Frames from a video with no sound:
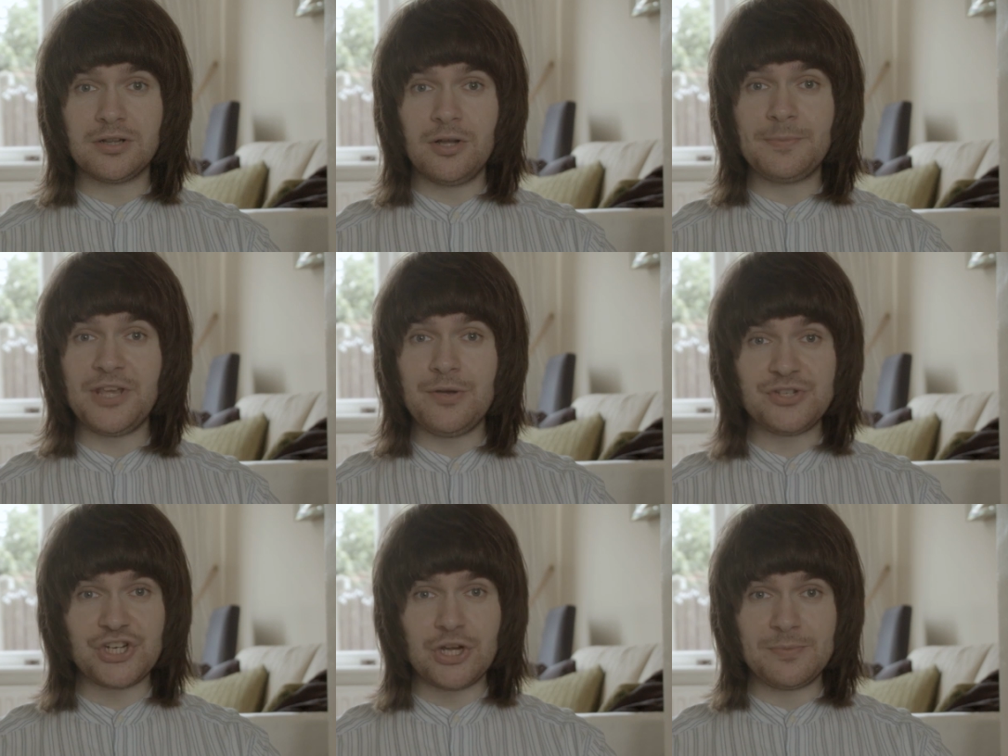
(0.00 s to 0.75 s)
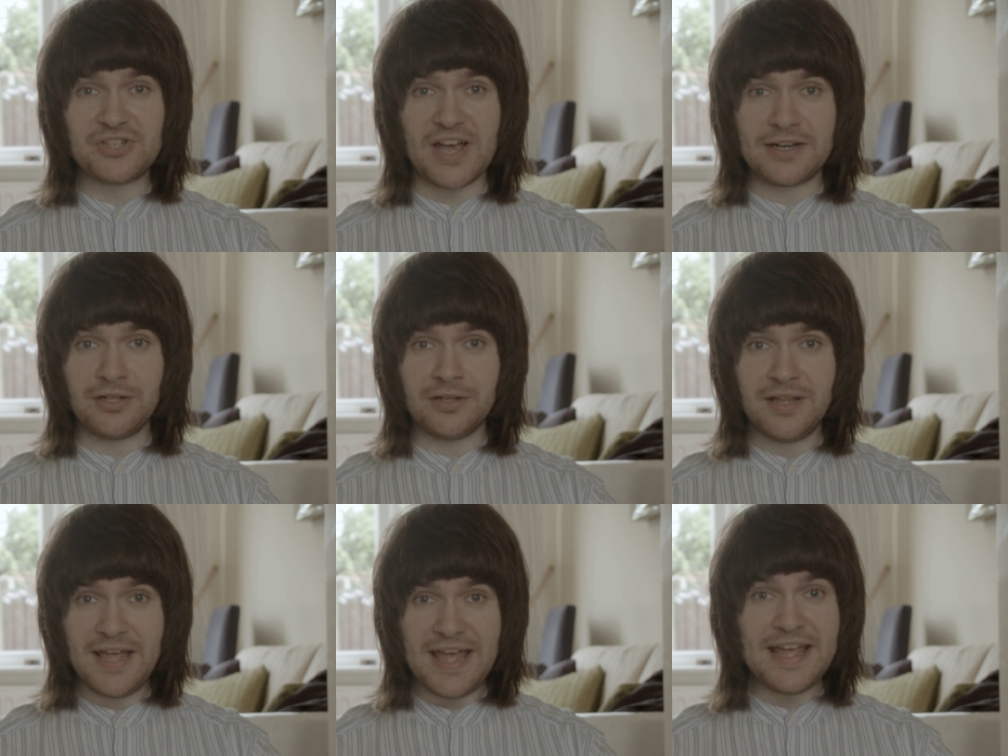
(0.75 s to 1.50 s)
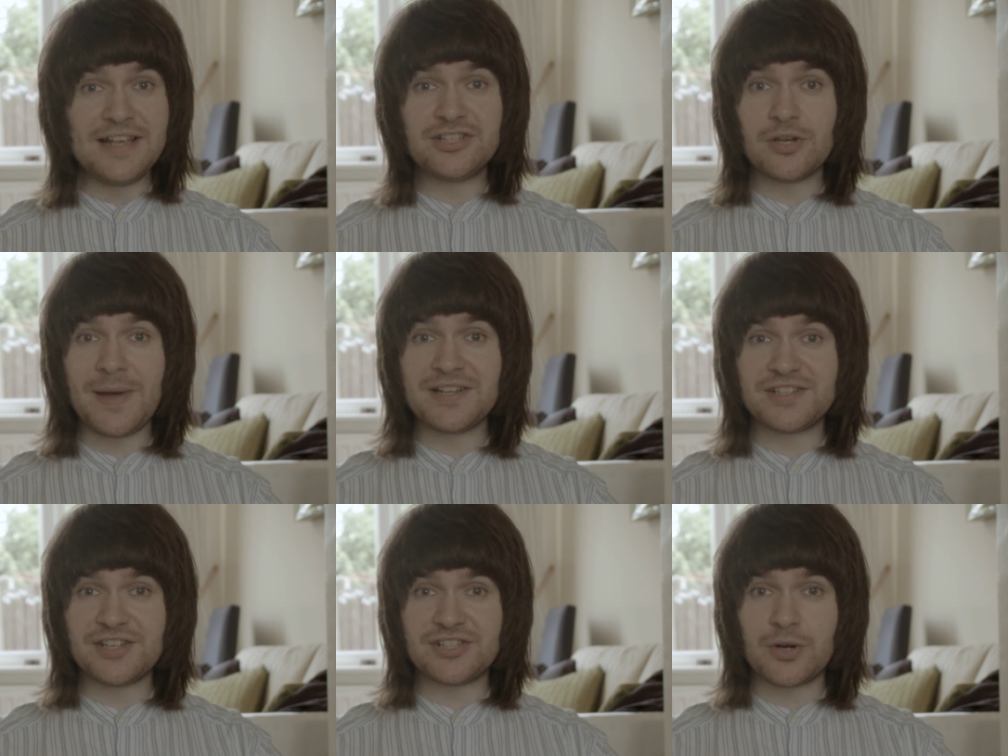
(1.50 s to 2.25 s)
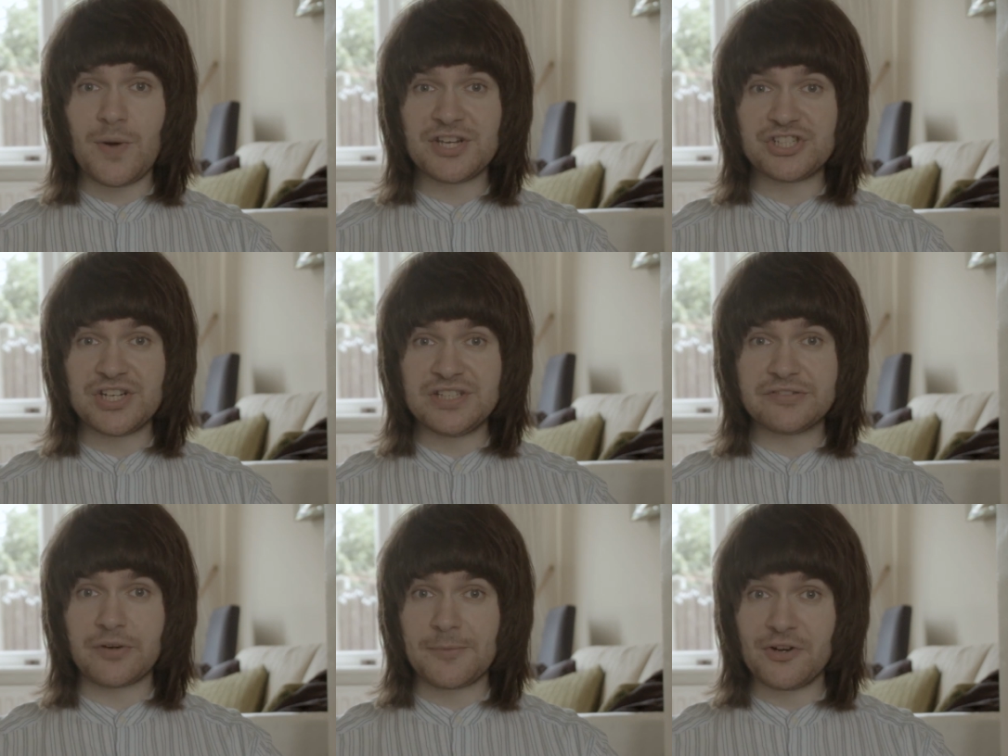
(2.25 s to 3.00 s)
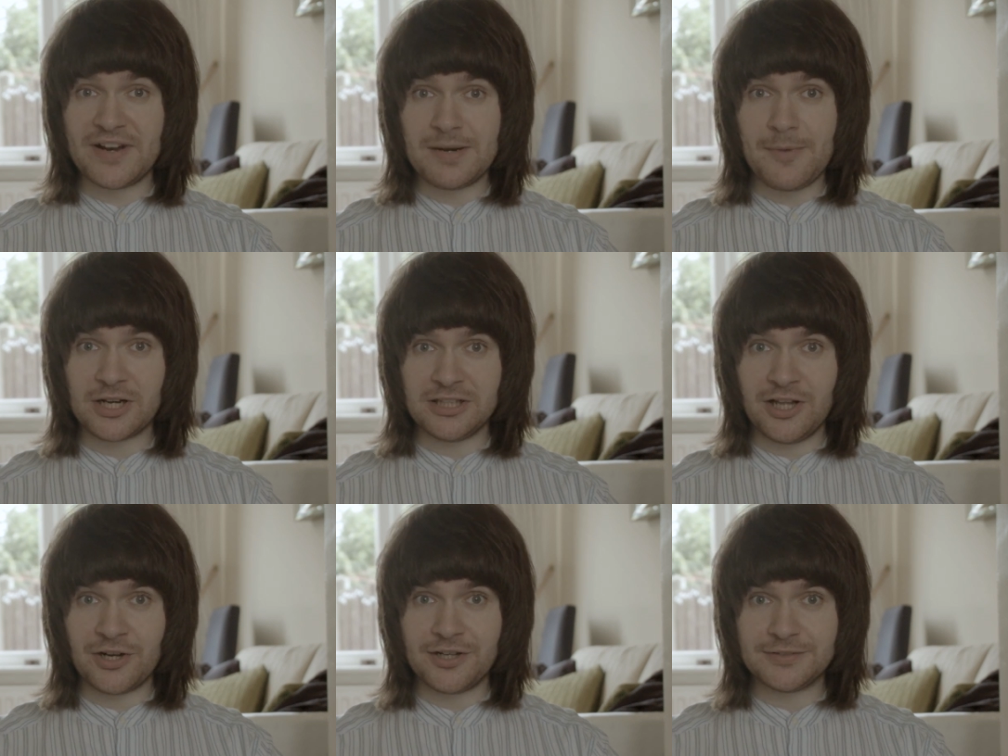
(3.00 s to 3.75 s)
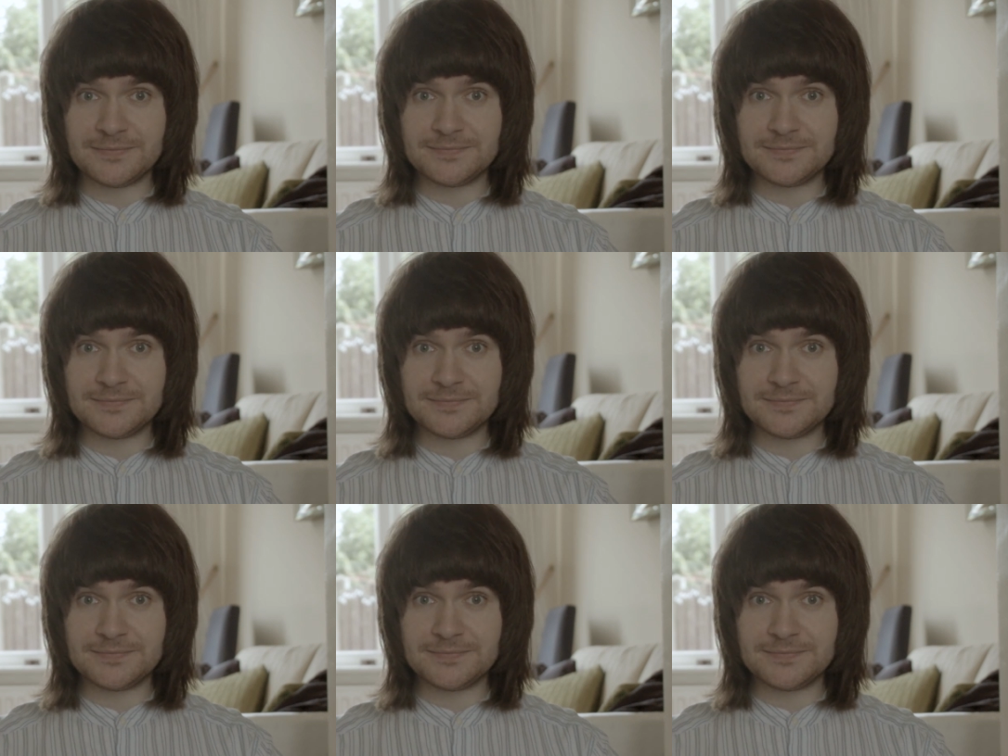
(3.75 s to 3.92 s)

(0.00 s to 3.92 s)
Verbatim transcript: Club YouTube channel. Here's some answers to questions from your inner monologue.